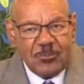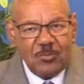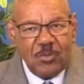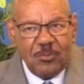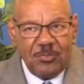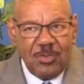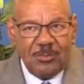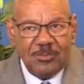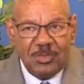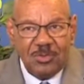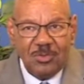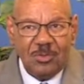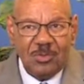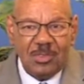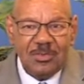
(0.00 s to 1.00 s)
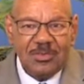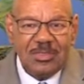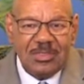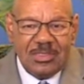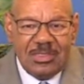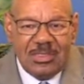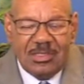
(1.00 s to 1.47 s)
were from the north,
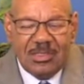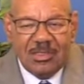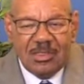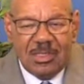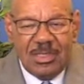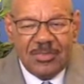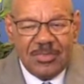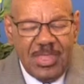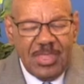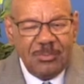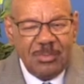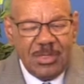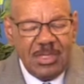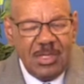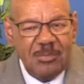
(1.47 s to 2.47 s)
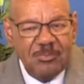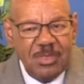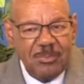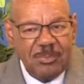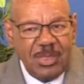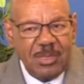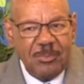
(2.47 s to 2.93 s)
and they had become the
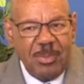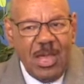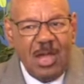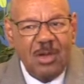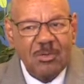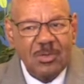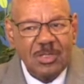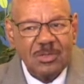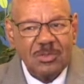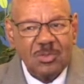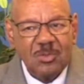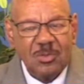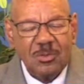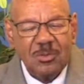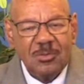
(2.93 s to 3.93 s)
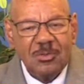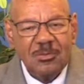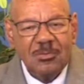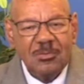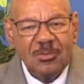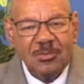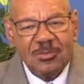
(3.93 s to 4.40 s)
big power in the world.
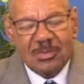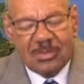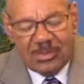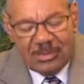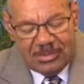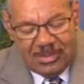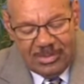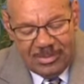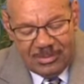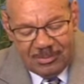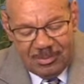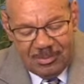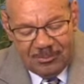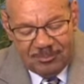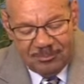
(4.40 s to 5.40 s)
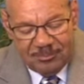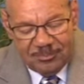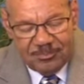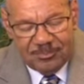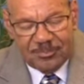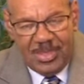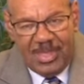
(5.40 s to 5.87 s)
And
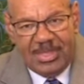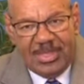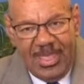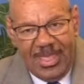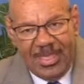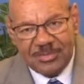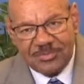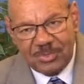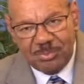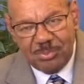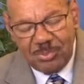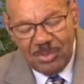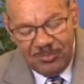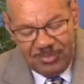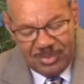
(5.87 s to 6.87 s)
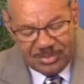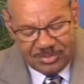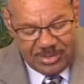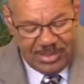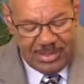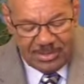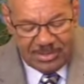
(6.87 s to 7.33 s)
Ahaz, the previous
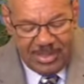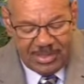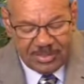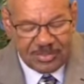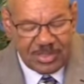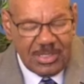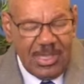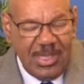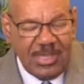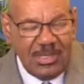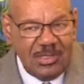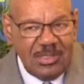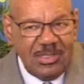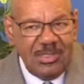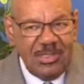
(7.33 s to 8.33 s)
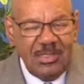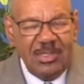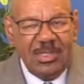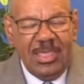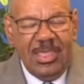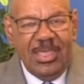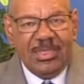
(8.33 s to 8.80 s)
king, Hezekiah,
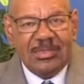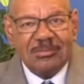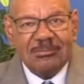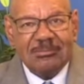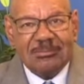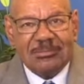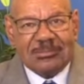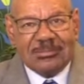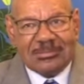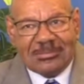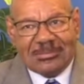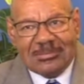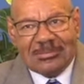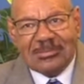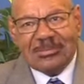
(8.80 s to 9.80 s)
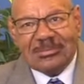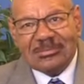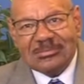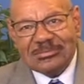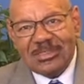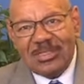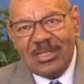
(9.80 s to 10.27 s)
had
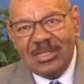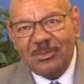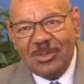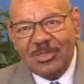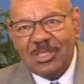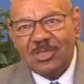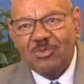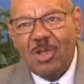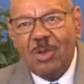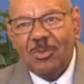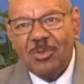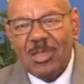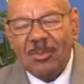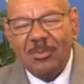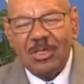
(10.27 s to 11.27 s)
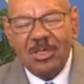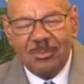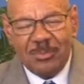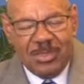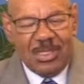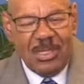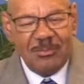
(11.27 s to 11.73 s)
said, I don't want any trouble with them. I'm going to
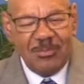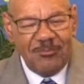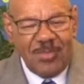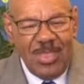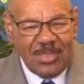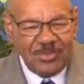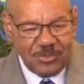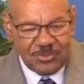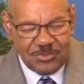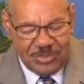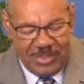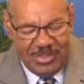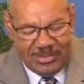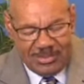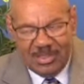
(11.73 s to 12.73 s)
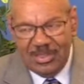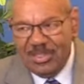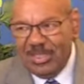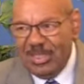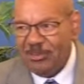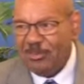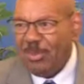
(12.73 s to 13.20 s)
become a vassal state and